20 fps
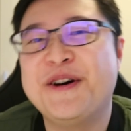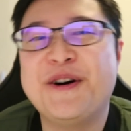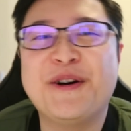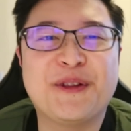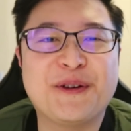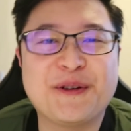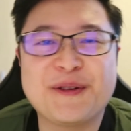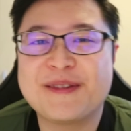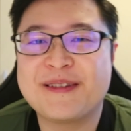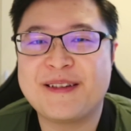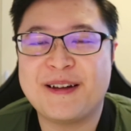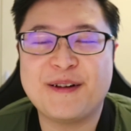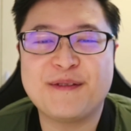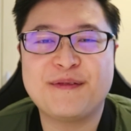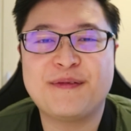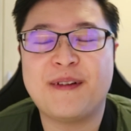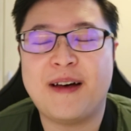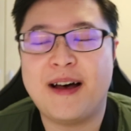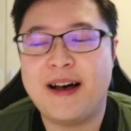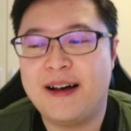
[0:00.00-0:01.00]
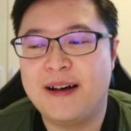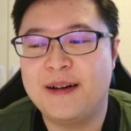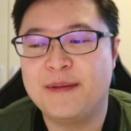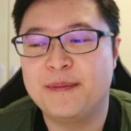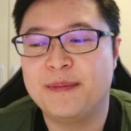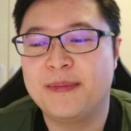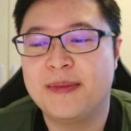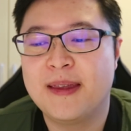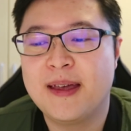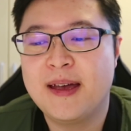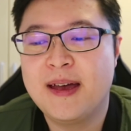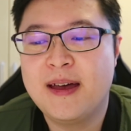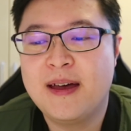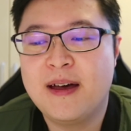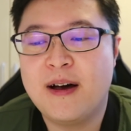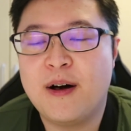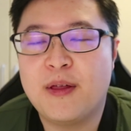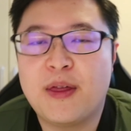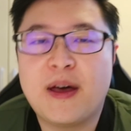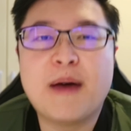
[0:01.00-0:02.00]
all those stuff,
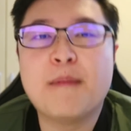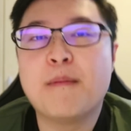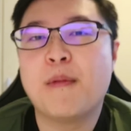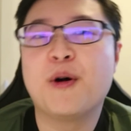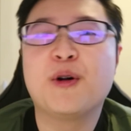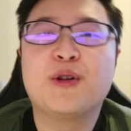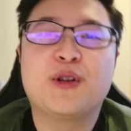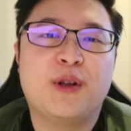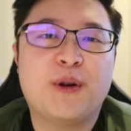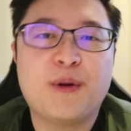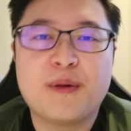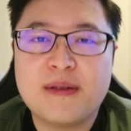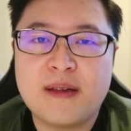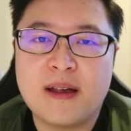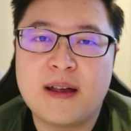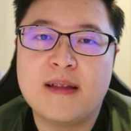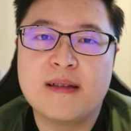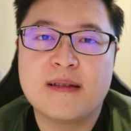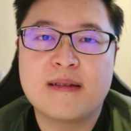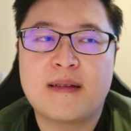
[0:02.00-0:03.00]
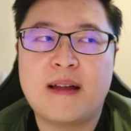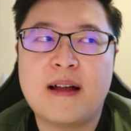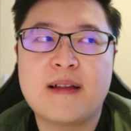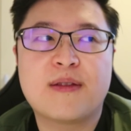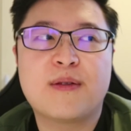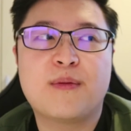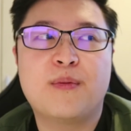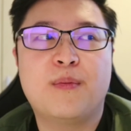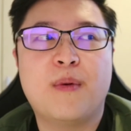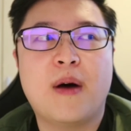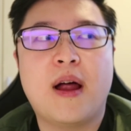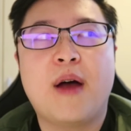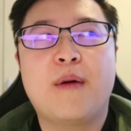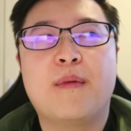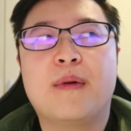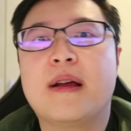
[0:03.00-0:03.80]
all the emotional scenes. That's what I